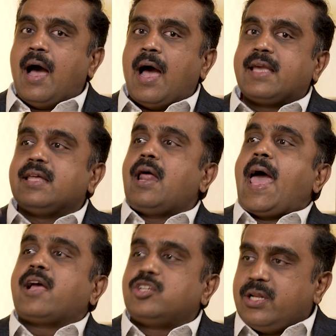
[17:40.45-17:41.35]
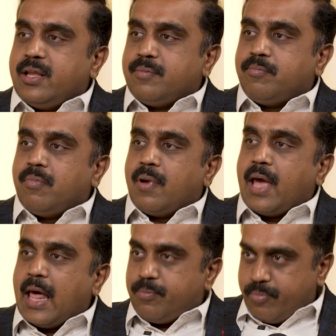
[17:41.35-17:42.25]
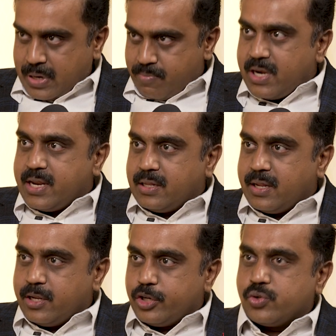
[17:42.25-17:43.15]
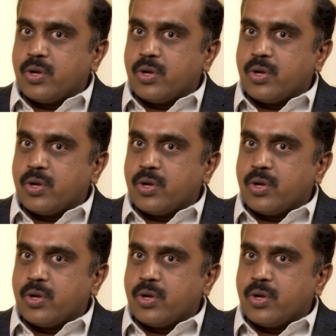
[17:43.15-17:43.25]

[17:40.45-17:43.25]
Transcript: I can actually help remediate that issue,